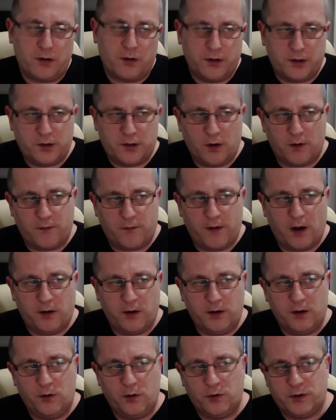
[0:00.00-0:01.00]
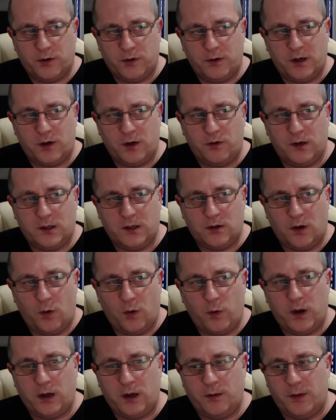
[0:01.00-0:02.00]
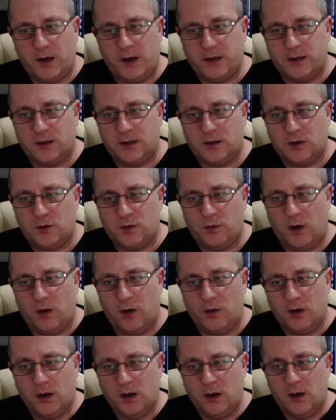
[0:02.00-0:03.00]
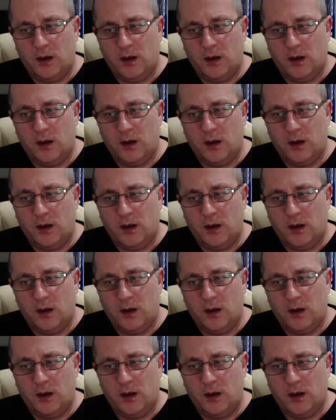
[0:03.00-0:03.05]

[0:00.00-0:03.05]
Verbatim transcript: The stock value had also increased on a weekly basis as well.